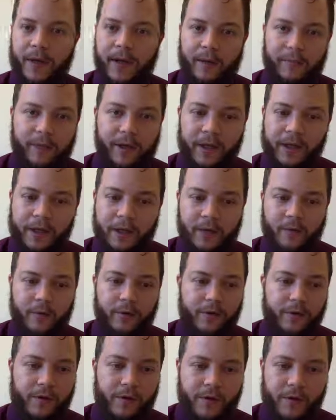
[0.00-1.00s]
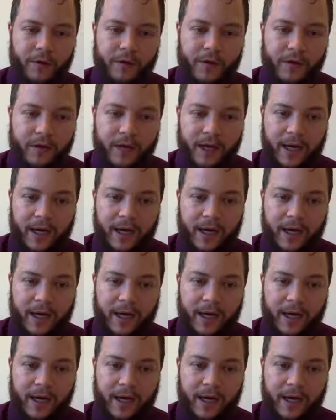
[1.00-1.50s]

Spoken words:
complex number is just this